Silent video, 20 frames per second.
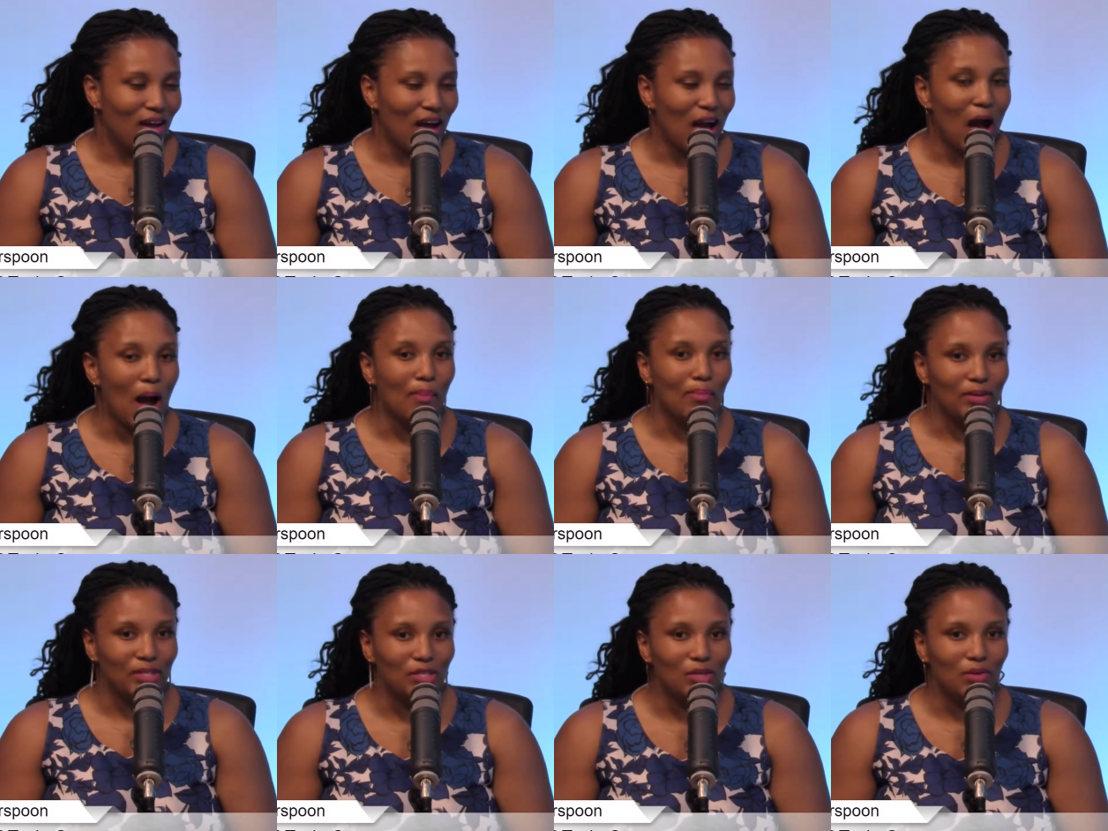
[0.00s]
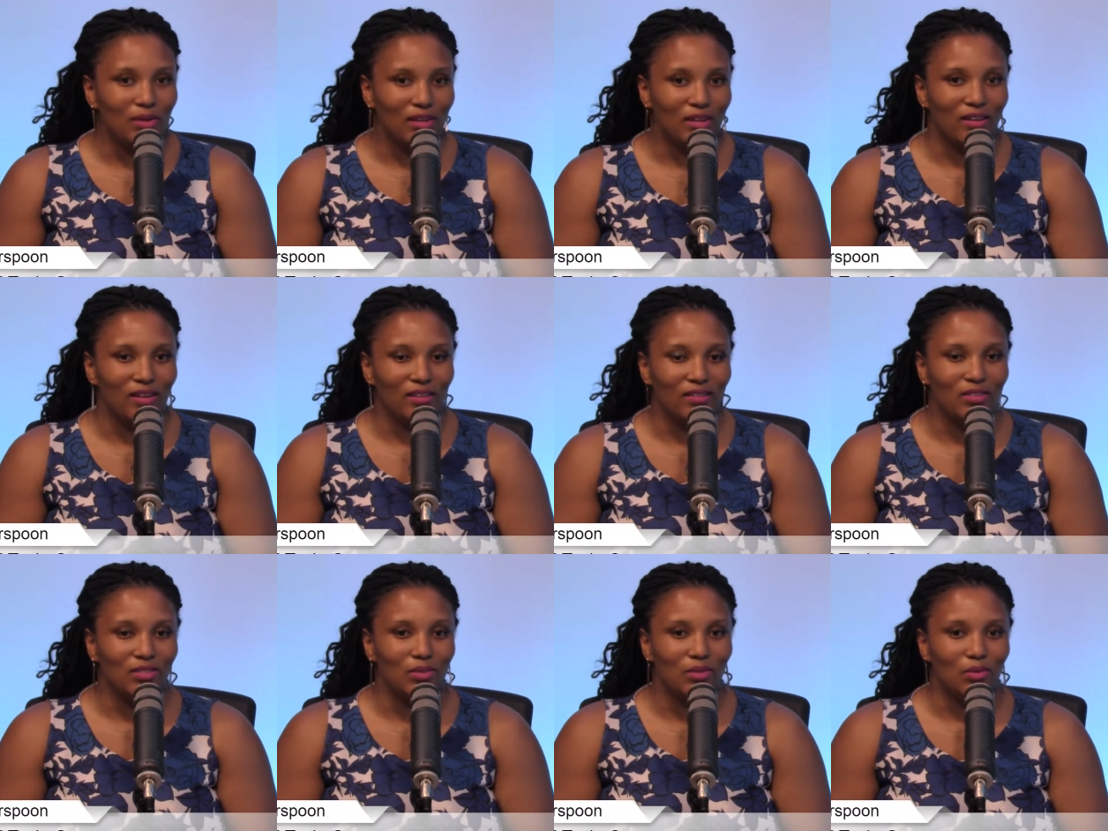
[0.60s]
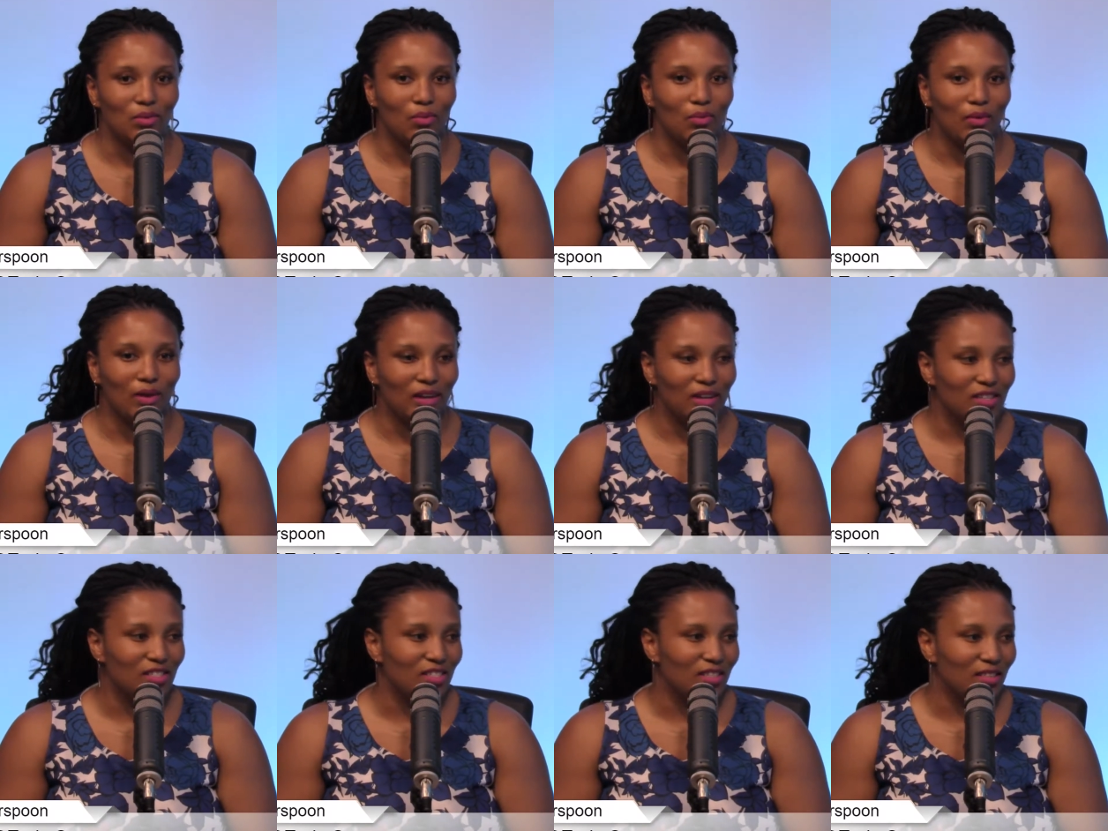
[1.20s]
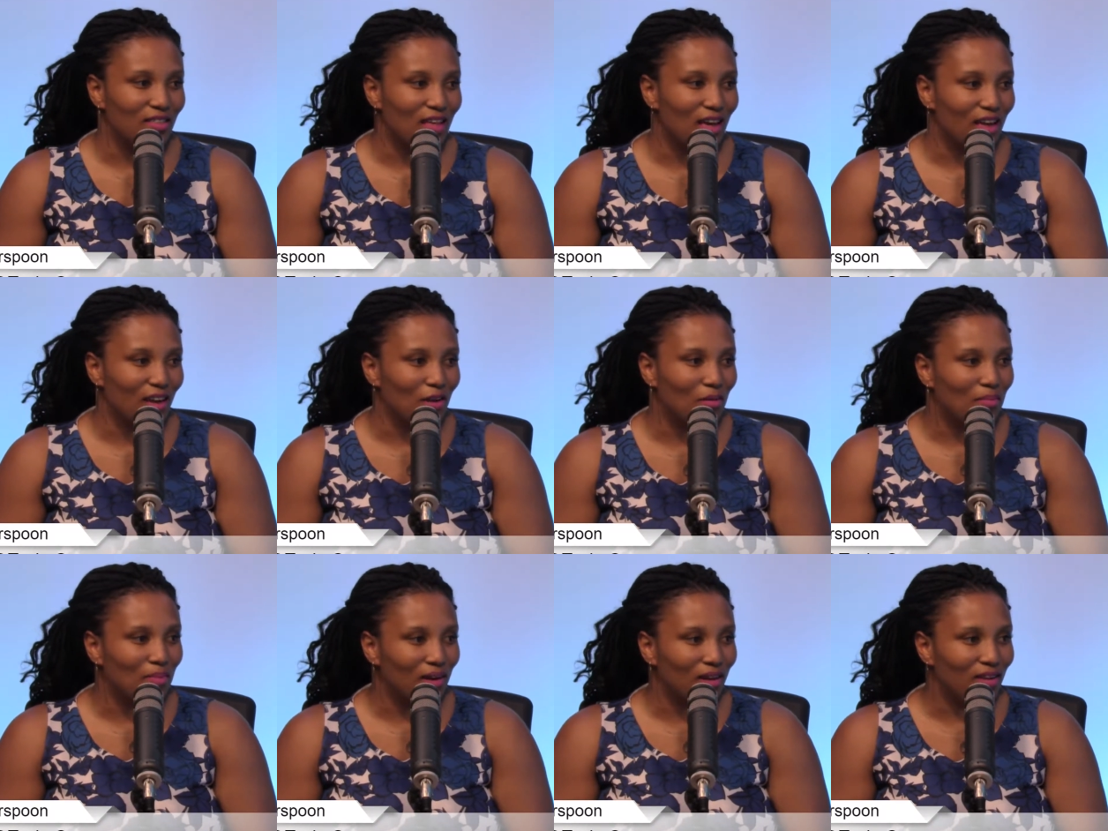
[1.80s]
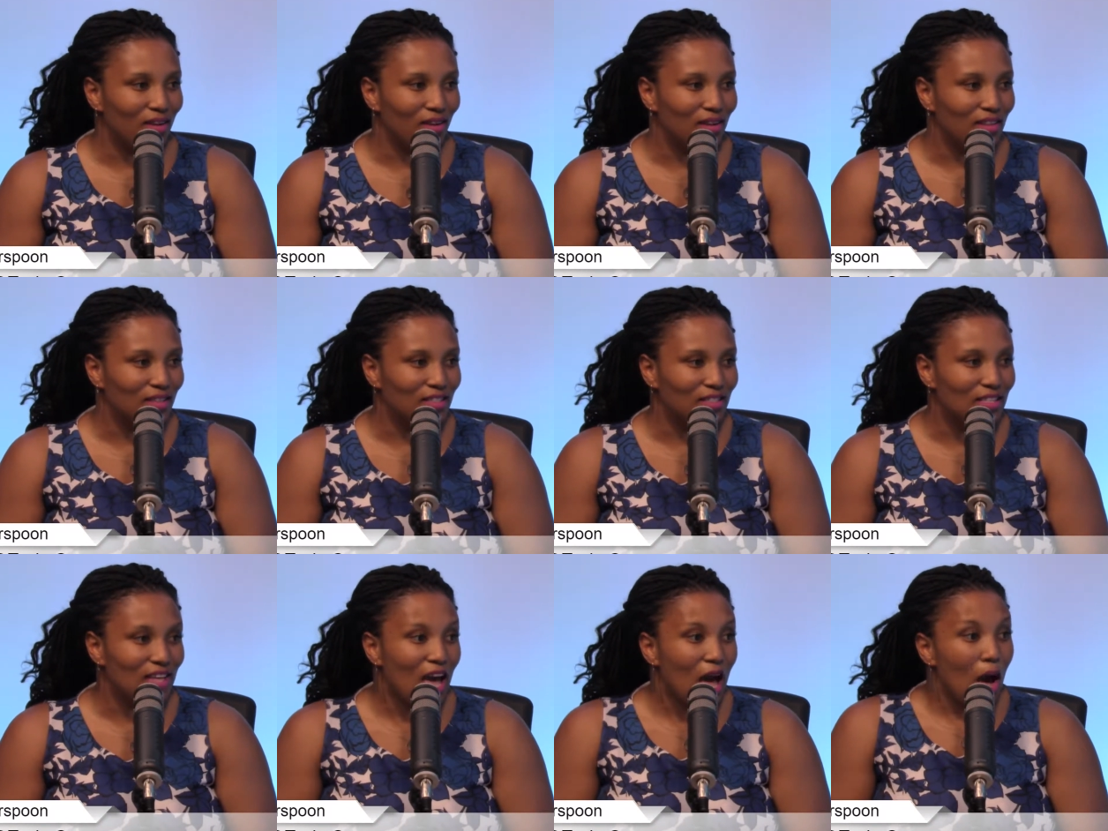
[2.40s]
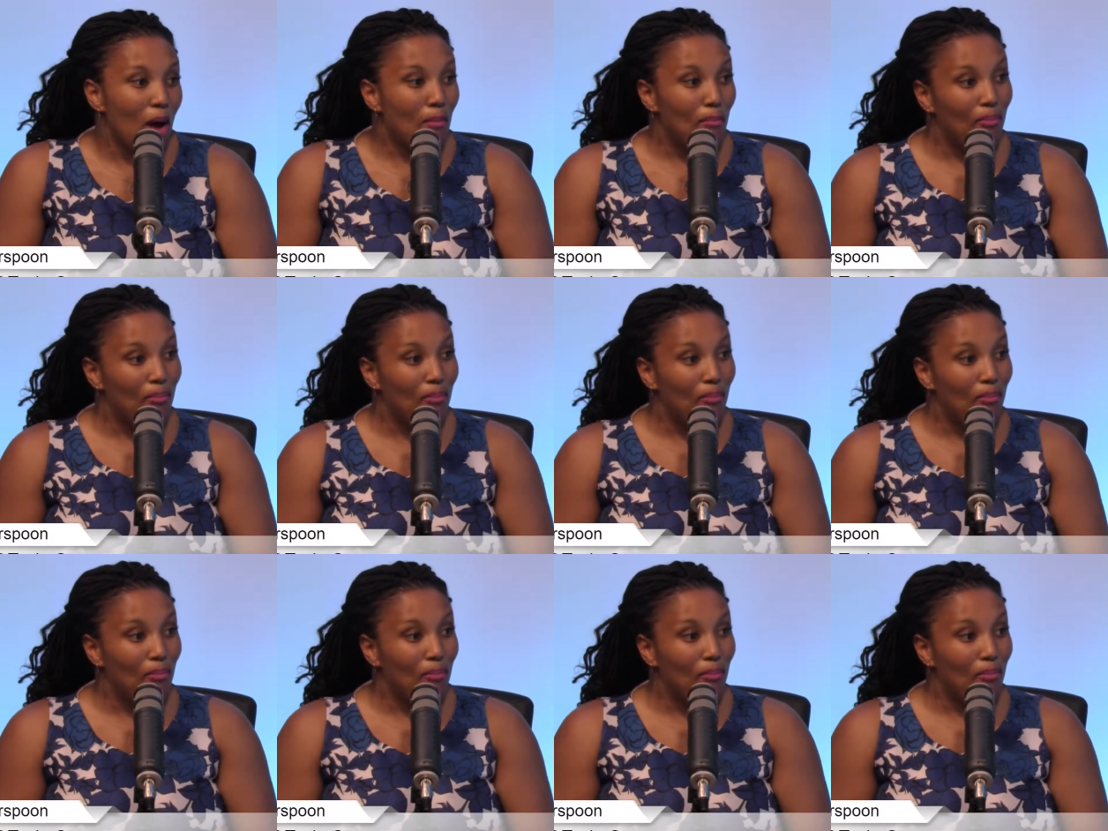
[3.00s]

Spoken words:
opportunity to relish in that abundance. Yeah.